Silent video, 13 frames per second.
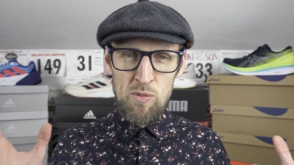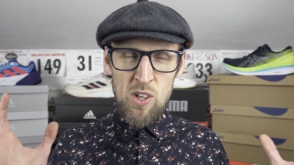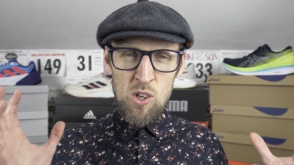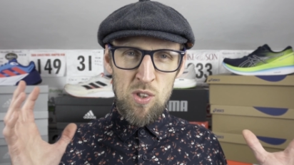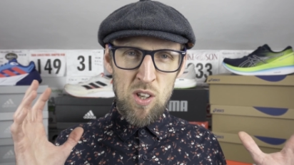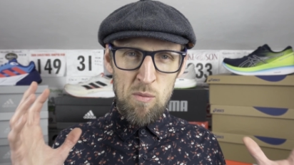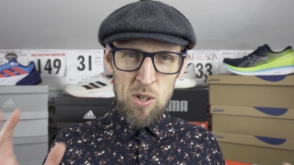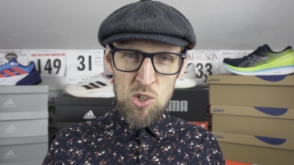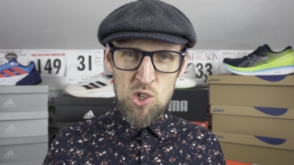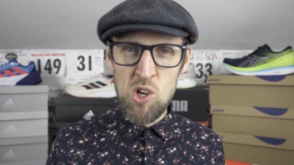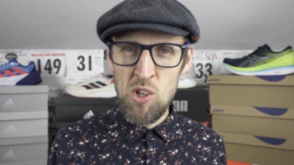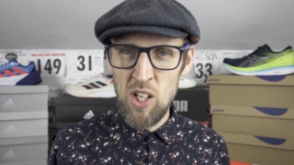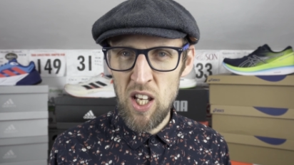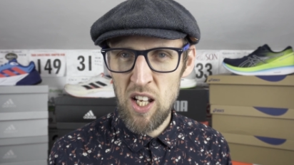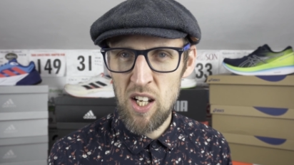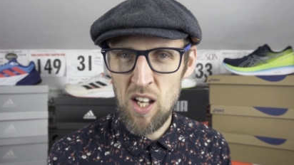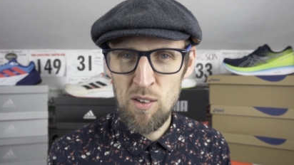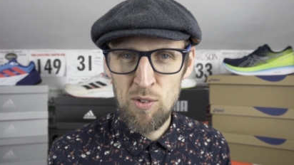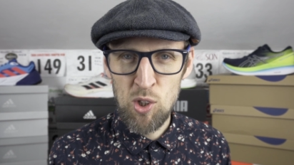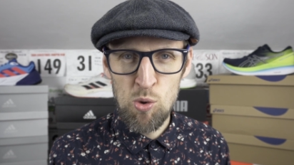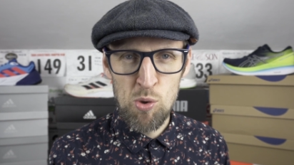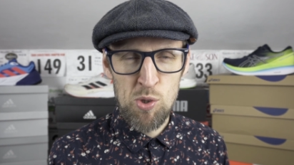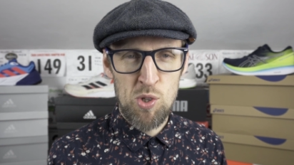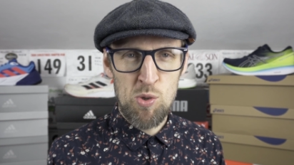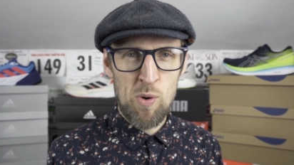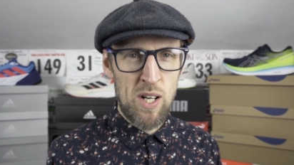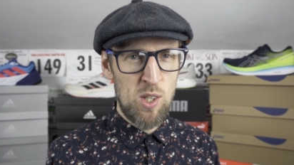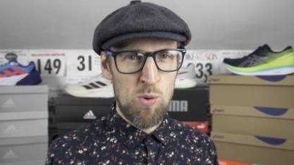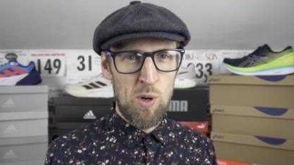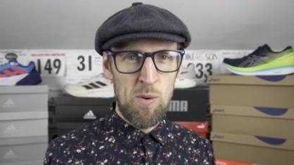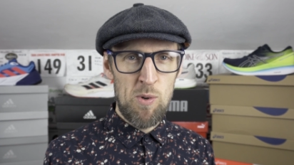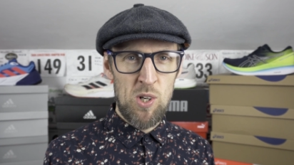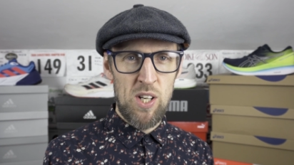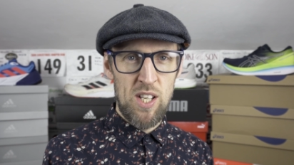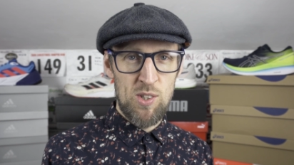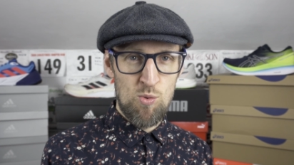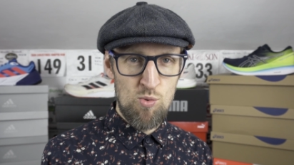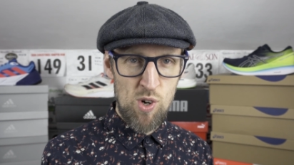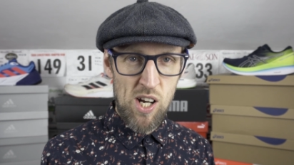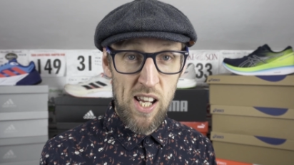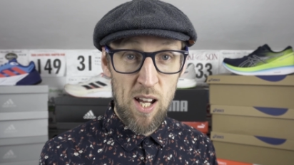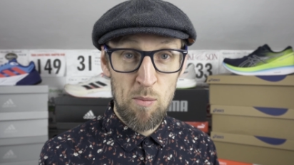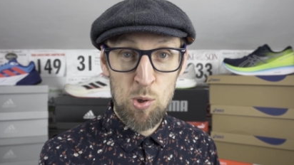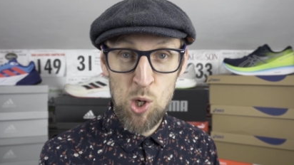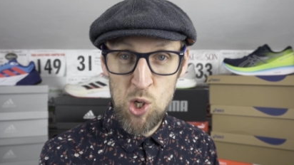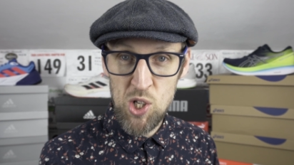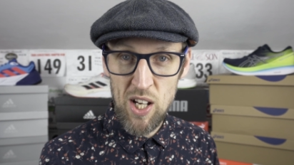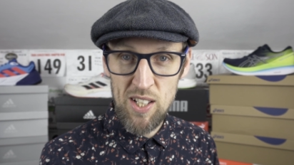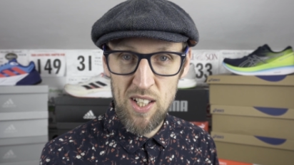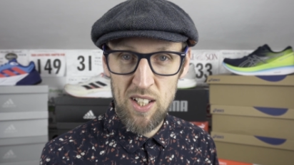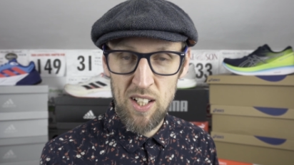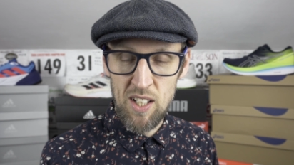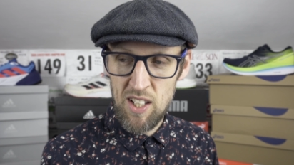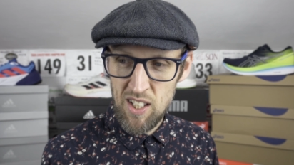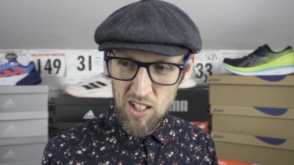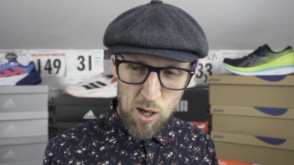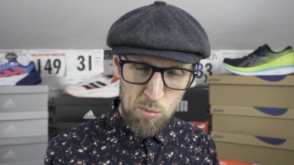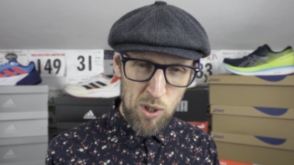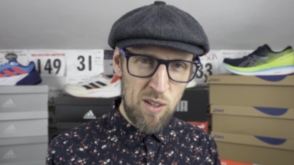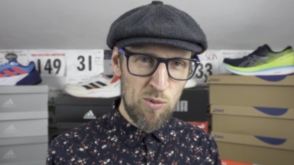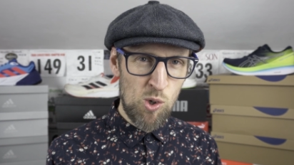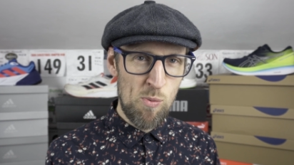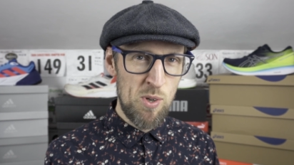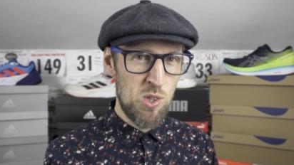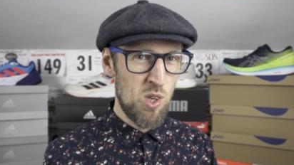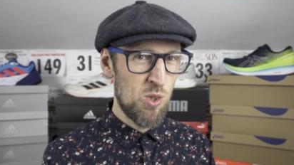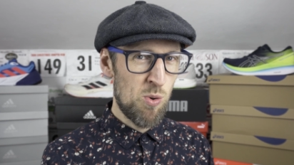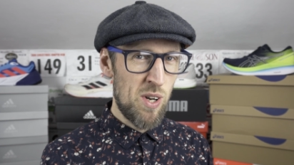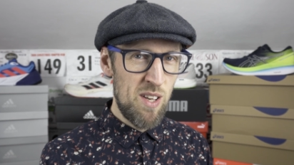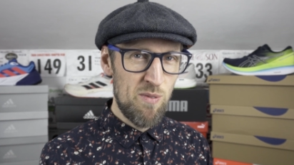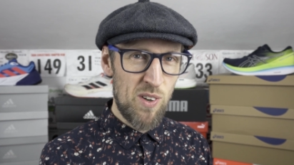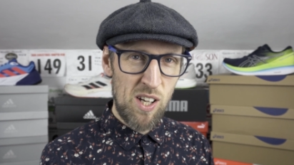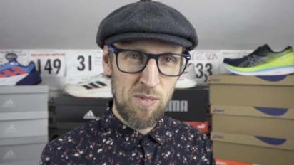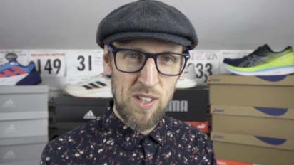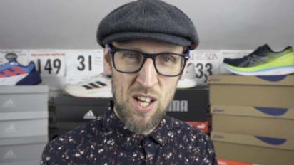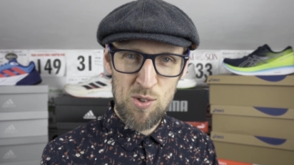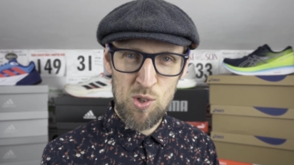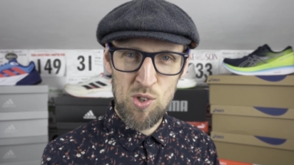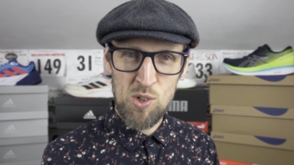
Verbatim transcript: of you that have been tuning in over the course of 2021, it's really appreciated. Can't believe we're almost at 25,000